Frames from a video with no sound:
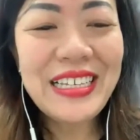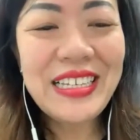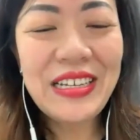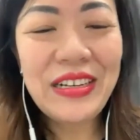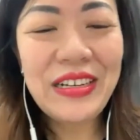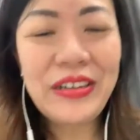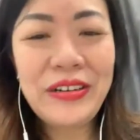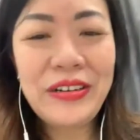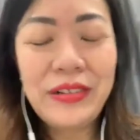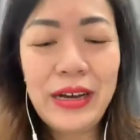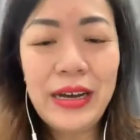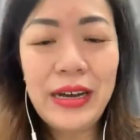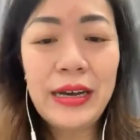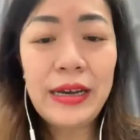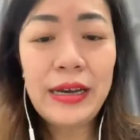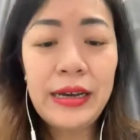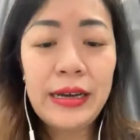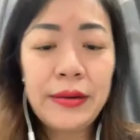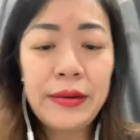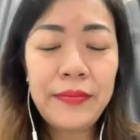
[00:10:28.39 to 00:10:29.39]
So
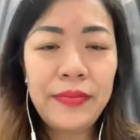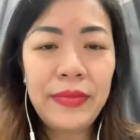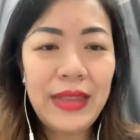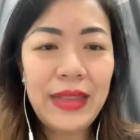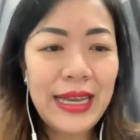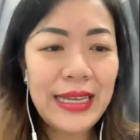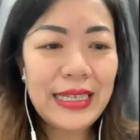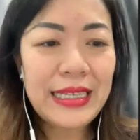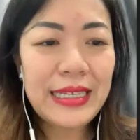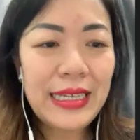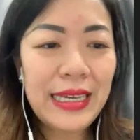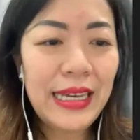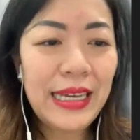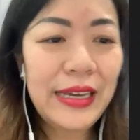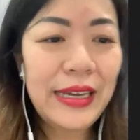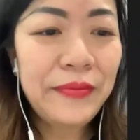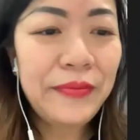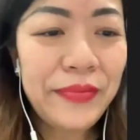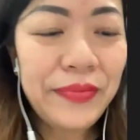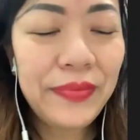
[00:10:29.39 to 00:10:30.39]
let's
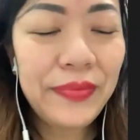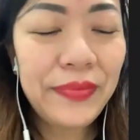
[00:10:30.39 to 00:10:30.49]
see.